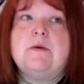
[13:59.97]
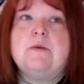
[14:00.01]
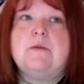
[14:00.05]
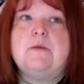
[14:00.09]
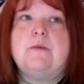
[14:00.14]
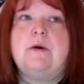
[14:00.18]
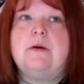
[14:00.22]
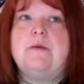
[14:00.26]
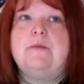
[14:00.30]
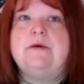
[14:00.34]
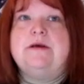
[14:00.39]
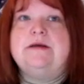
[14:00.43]

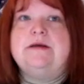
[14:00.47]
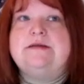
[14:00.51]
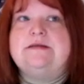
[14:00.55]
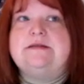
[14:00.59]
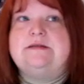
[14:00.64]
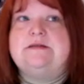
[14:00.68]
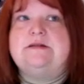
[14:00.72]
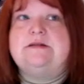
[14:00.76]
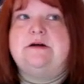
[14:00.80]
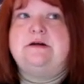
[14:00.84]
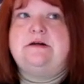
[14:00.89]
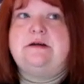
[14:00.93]
When we
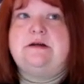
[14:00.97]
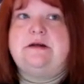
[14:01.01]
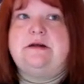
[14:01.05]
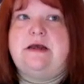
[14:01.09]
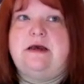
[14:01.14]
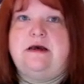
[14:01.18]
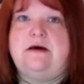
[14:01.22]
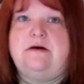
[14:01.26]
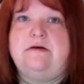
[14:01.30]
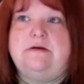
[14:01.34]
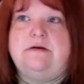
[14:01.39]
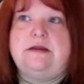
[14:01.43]
started
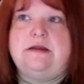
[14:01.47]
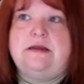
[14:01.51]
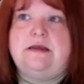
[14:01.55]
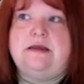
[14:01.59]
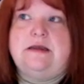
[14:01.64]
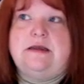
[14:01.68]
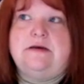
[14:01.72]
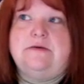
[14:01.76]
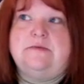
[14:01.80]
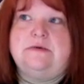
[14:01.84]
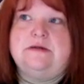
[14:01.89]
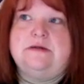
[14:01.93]
out,
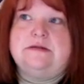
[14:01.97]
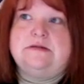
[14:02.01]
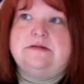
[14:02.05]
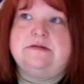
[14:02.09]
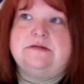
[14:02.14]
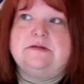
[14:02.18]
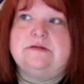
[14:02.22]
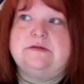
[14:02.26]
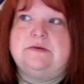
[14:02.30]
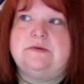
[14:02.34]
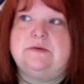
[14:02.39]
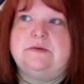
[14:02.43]
it
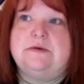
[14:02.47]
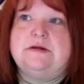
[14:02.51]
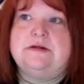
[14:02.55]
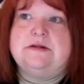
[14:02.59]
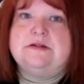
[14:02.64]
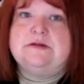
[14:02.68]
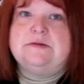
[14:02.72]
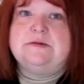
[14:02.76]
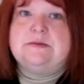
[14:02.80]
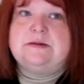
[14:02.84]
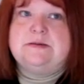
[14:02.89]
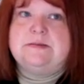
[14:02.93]
was going
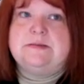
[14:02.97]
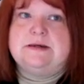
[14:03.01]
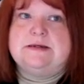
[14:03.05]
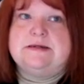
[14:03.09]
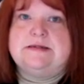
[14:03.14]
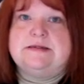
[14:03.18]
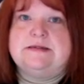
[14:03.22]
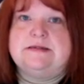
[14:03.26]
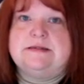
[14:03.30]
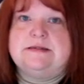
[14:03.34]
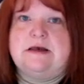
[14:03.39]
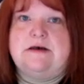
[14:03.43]
to be
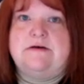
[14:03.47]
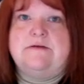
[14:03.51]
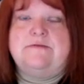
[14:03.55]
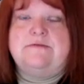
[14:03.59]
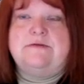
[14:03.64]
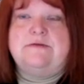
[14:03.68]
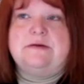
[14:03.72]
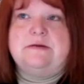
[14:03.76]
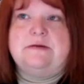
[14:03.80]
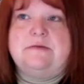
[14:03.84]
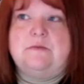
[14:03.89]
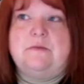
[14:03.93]
myself
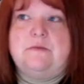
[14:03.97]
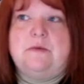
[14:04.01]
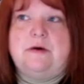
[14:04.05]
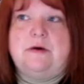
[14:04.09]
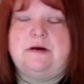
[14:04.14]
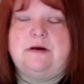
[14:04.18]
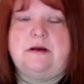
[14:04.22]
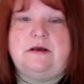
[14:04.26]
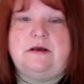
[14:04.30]
and one